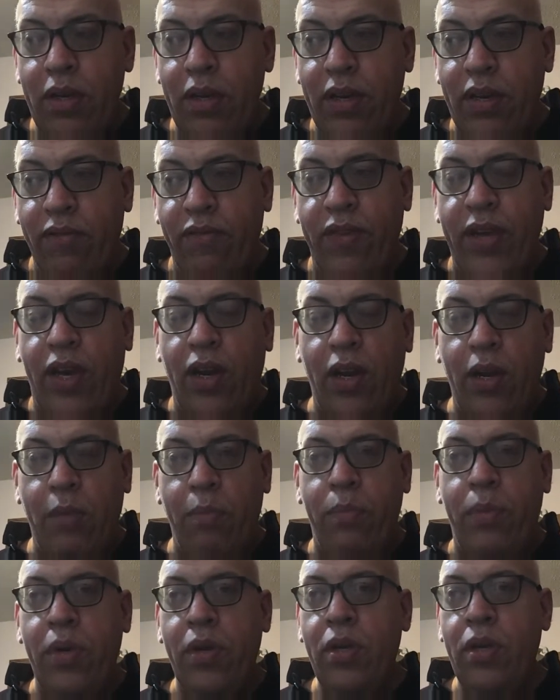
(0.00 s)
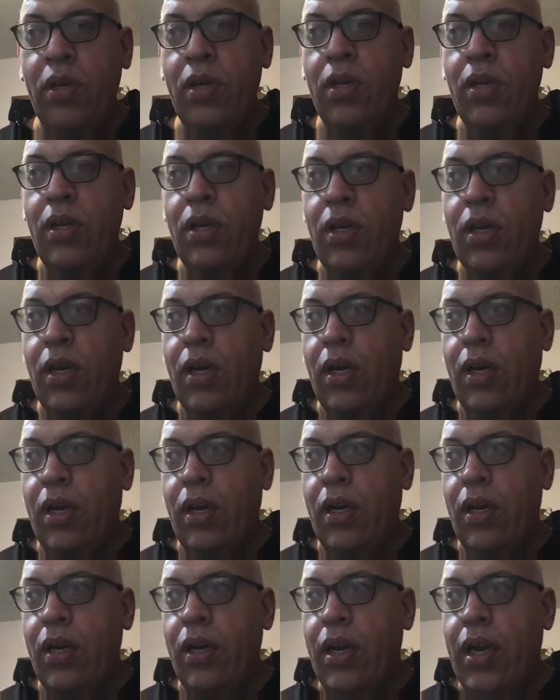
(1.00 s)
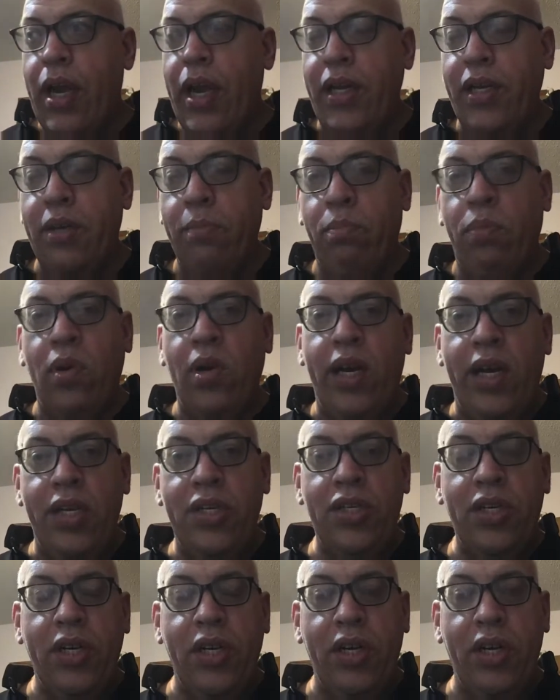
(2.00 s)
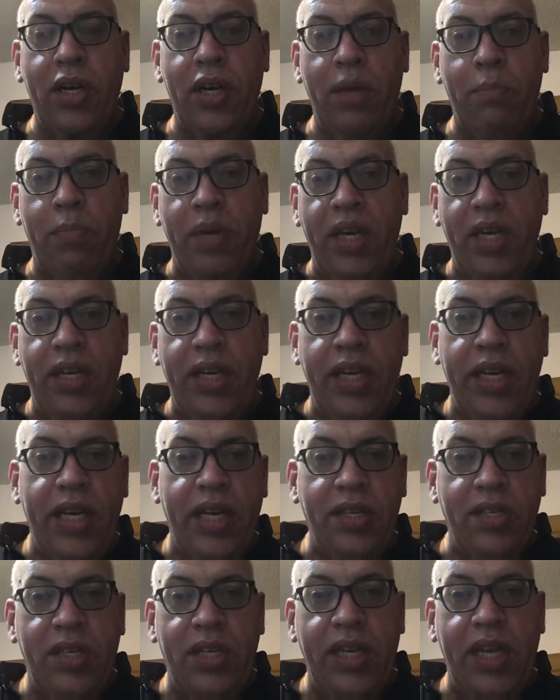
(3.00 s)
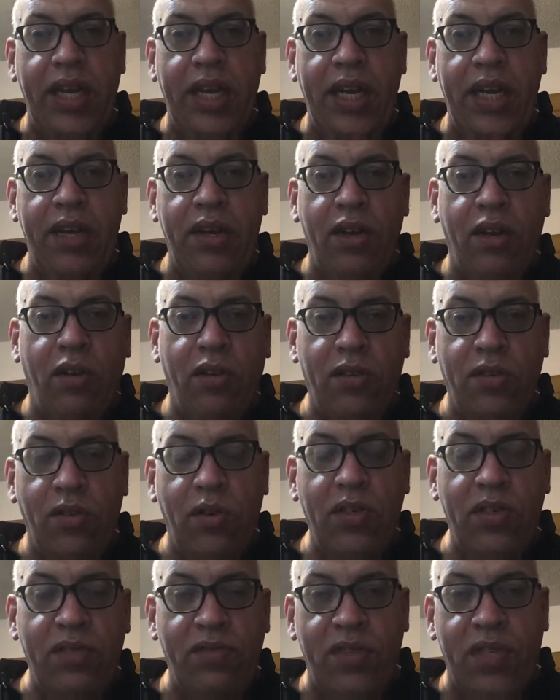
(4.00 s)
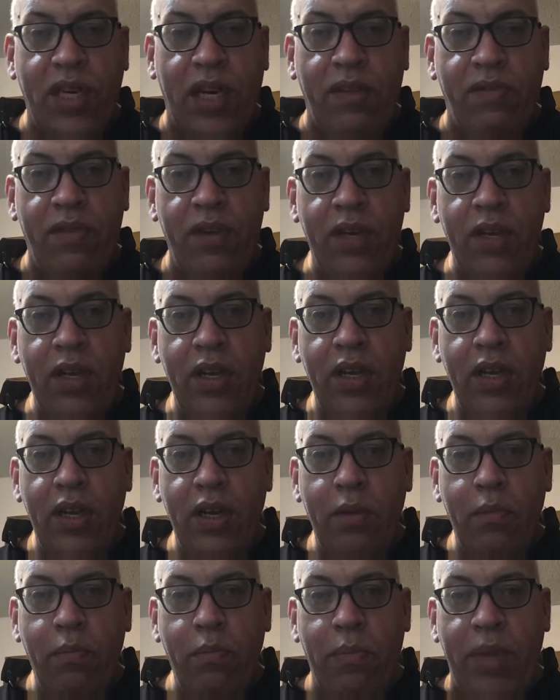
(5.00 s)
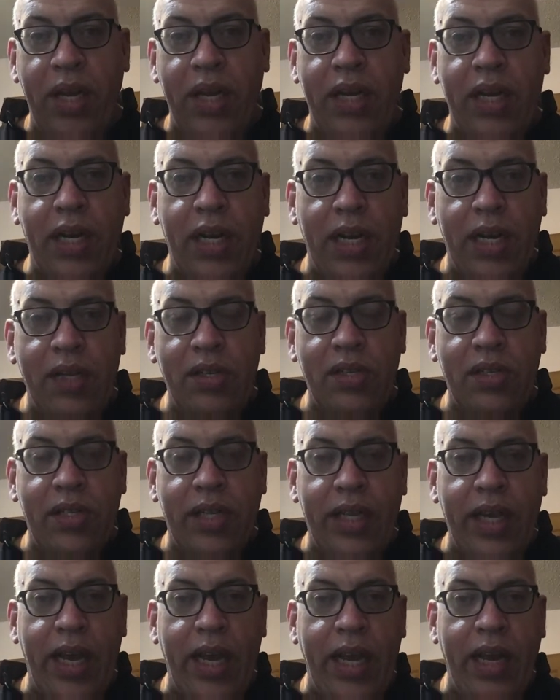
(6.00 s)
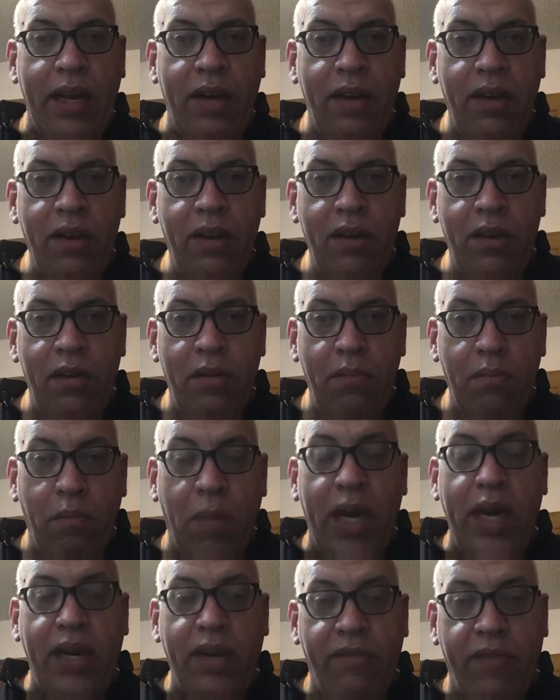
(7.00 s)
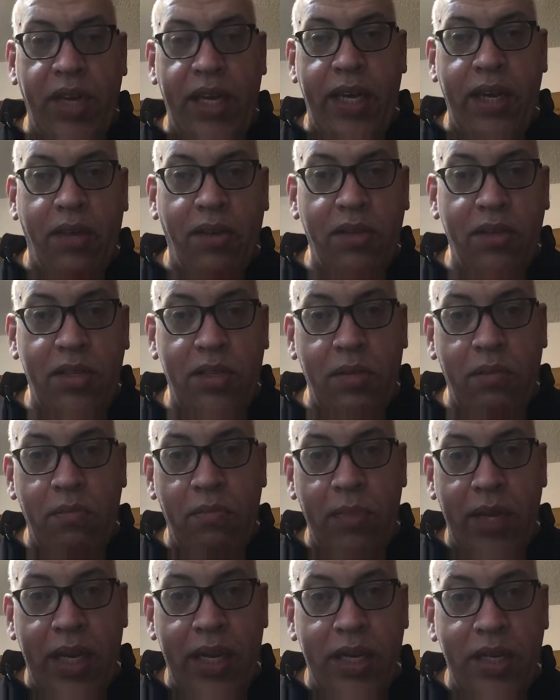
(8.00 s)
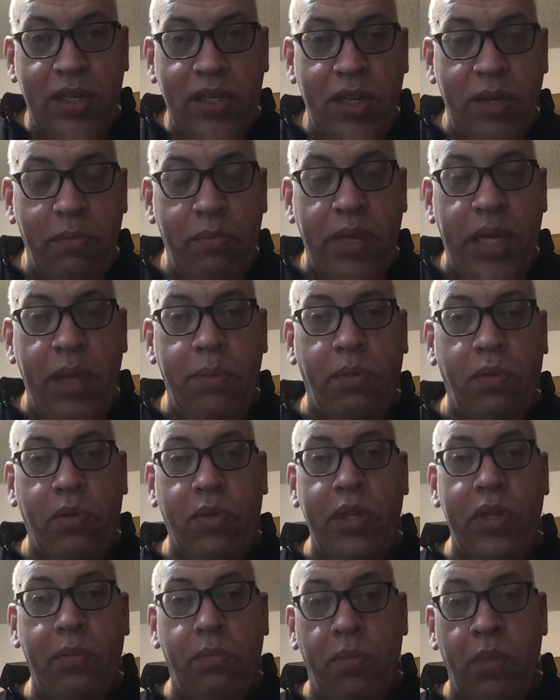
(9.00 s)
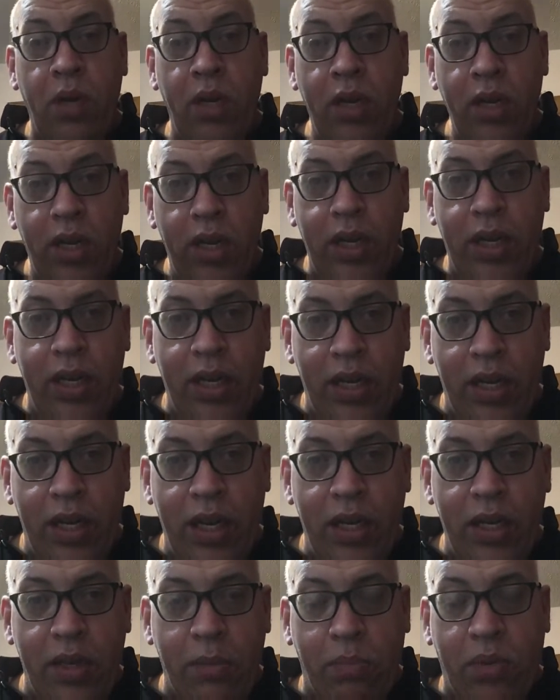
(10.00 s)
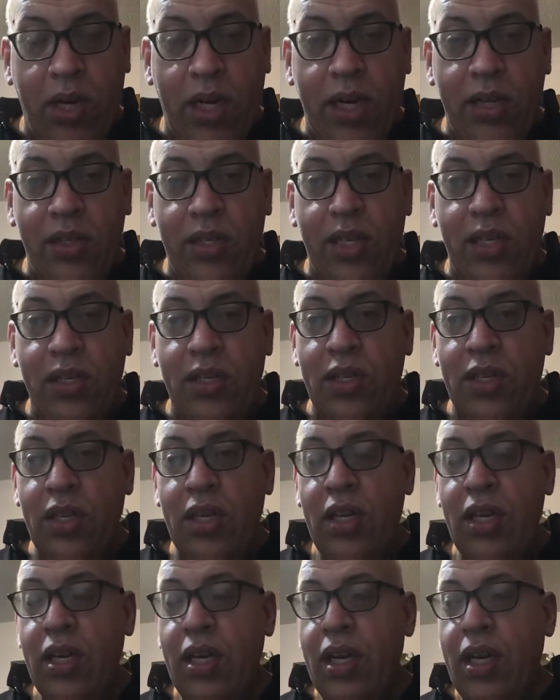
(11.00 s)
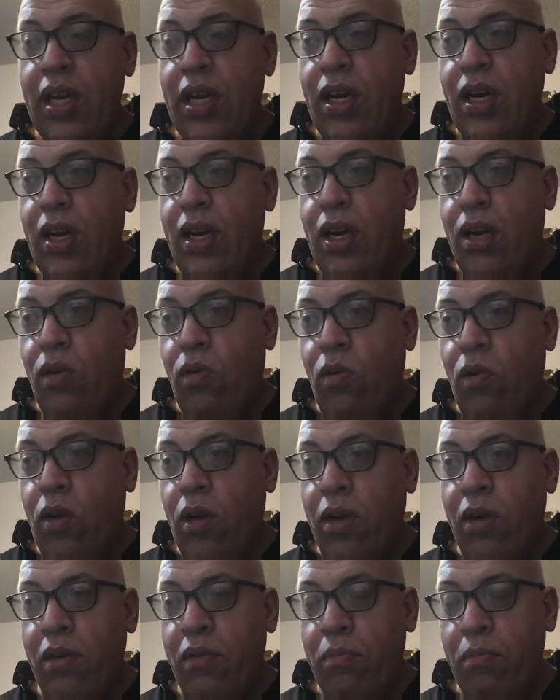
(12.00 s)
develop a depression, a PTSD, and all sorts of stuff because they might have killed some innocent people in the process, or